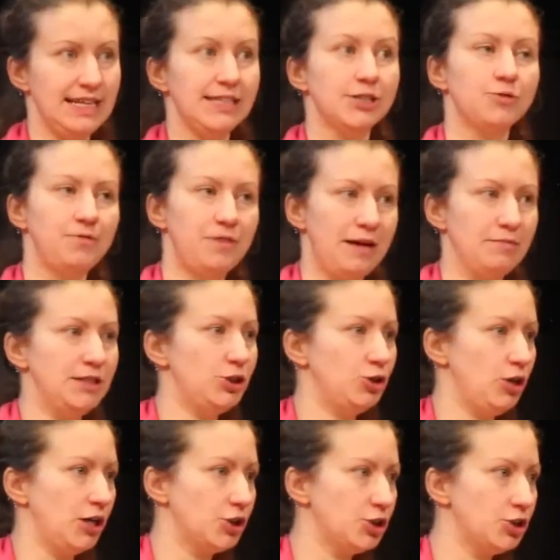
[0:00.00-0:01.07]
like family
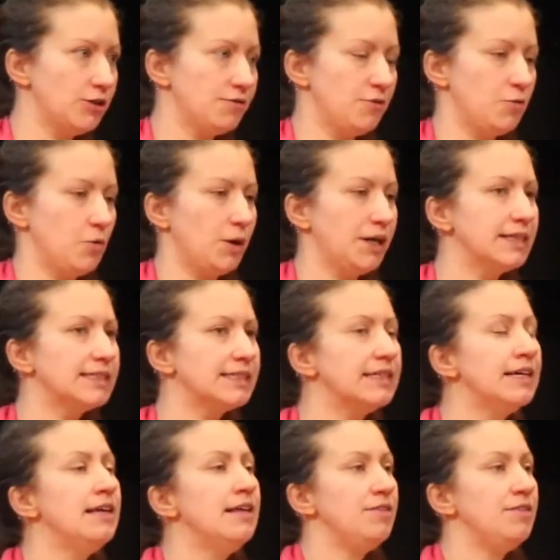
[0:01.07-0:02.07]
structure of the forest,